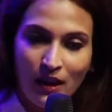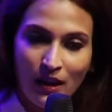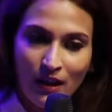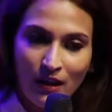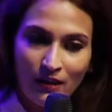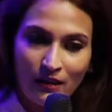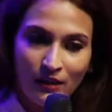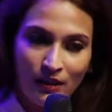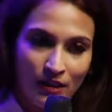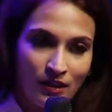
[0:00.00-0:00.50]

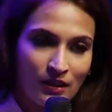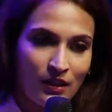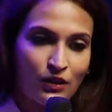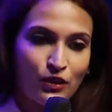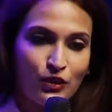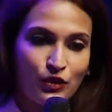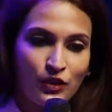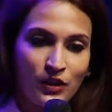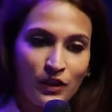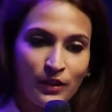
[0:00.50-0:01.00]
uh, the
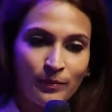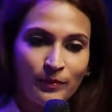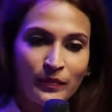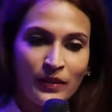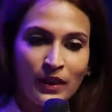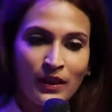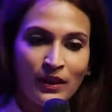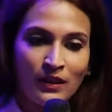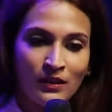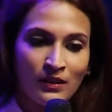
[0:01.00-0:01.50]
industry
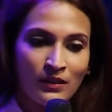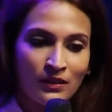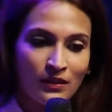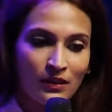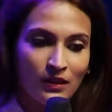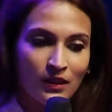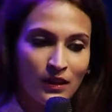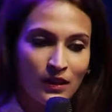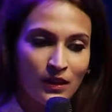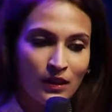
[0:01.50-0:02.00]
and
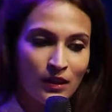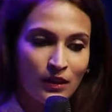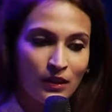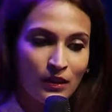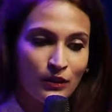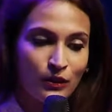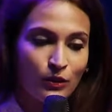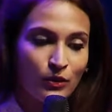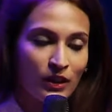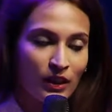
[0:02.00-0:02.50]
uh,
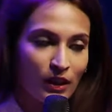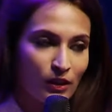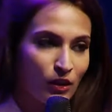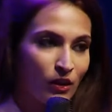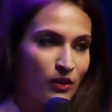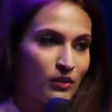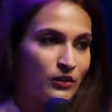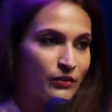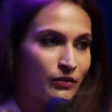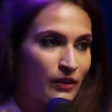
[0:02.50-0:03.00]
you
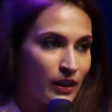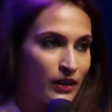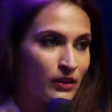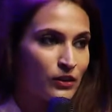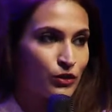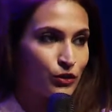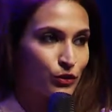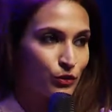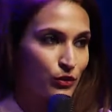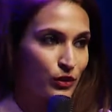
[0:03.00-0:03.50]
cannot find a
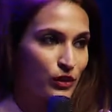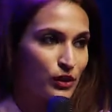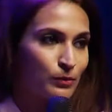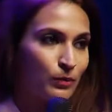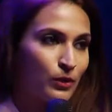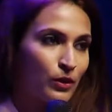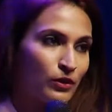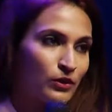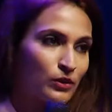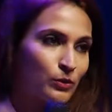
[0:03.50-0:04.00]
shooting
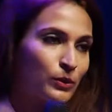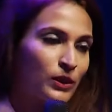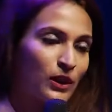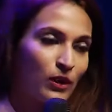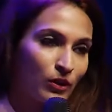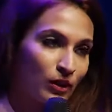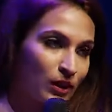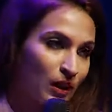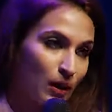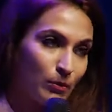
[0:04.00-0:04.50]
spot
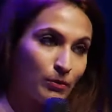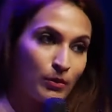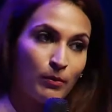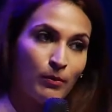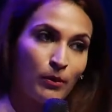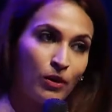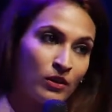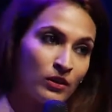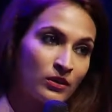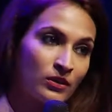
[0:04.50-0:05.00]
without an apple
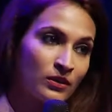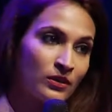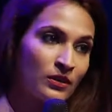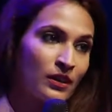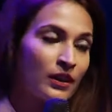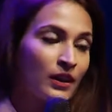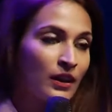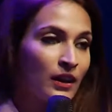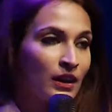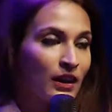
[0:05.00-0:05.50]
box.
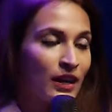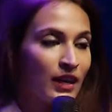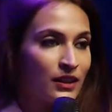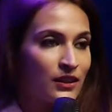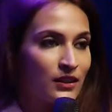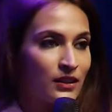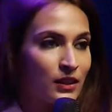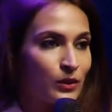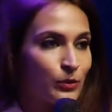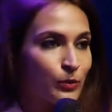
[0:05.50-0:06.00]
It,
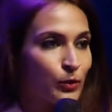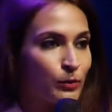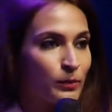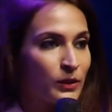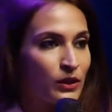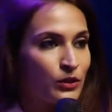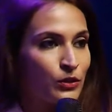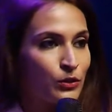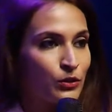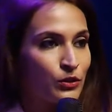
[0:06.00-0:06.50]
it would
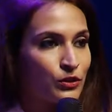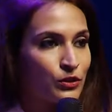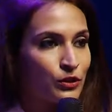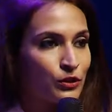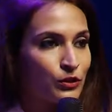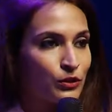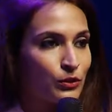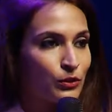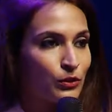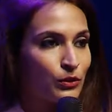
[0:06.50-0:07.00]
be
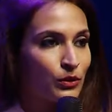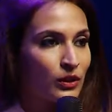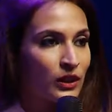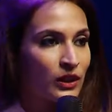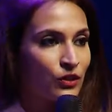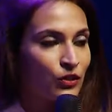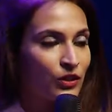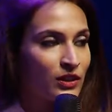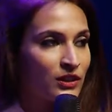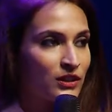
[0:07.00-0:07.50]
used to
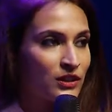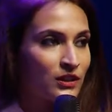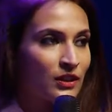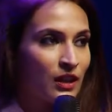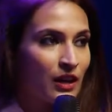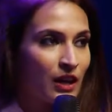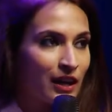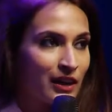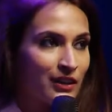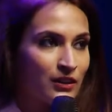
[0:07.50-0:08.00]
increase
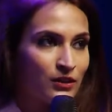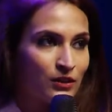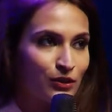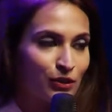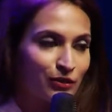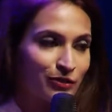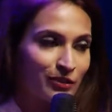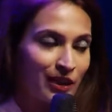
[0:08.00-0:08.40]
heights of